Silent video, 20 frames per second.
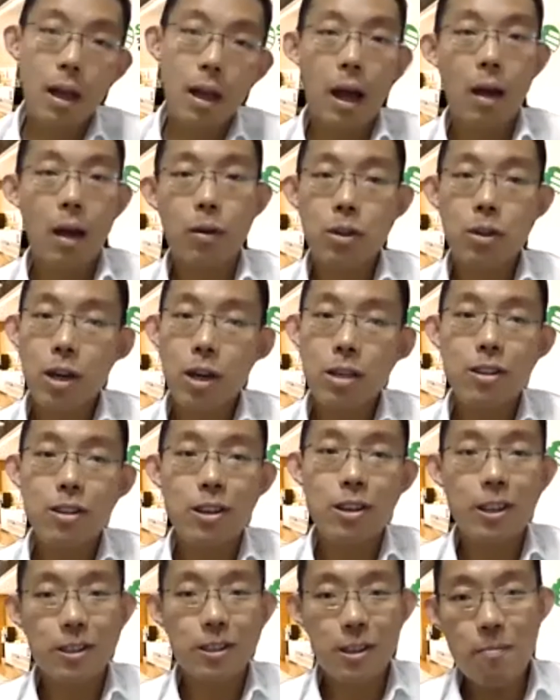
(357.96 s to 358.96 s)
I will just
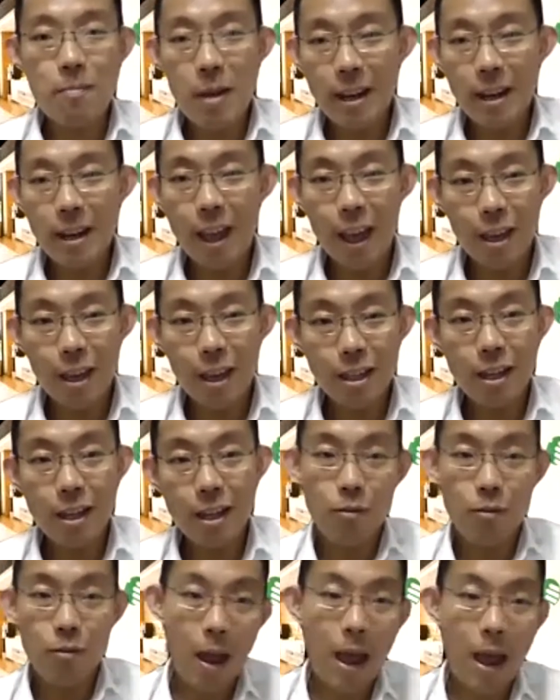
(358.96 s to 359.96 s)
take some
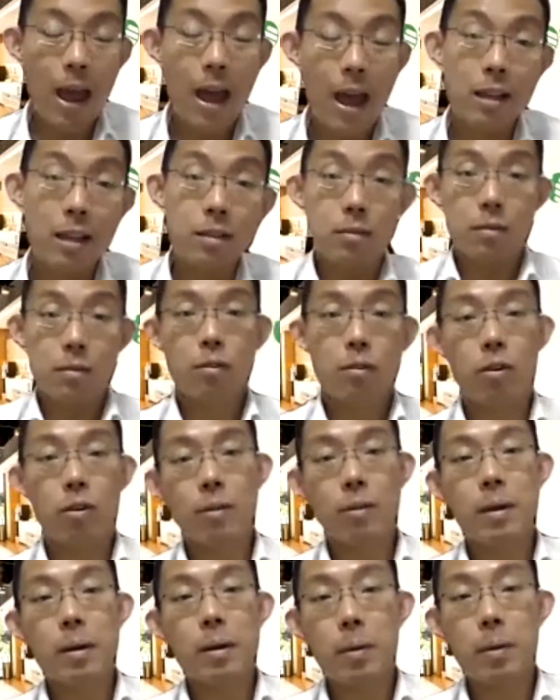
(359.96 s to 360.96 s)
medication, rest,
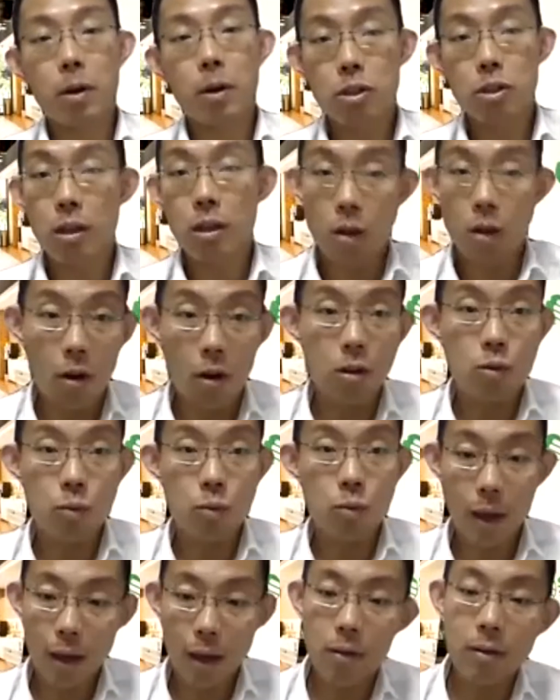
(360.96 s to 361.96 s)
correct my posture, and all is
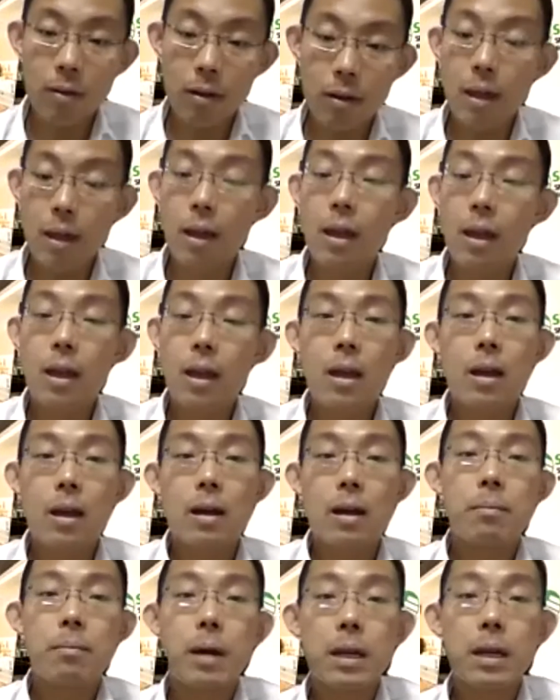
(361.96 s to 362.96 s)
well, okay?
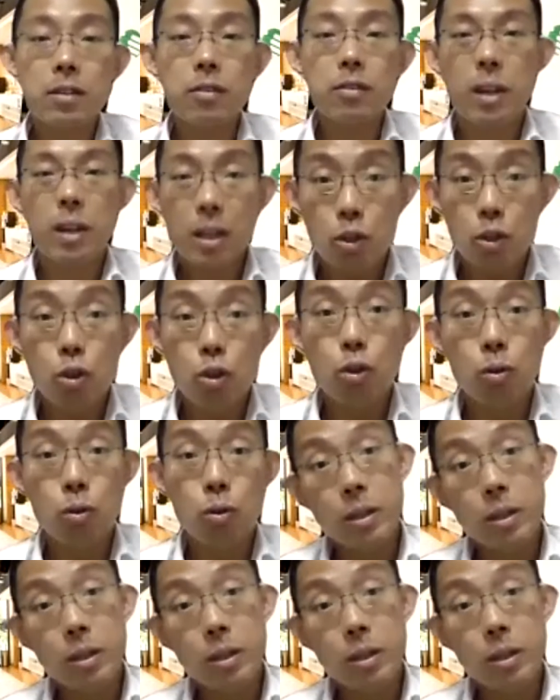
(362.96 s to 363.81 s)
But is it really true?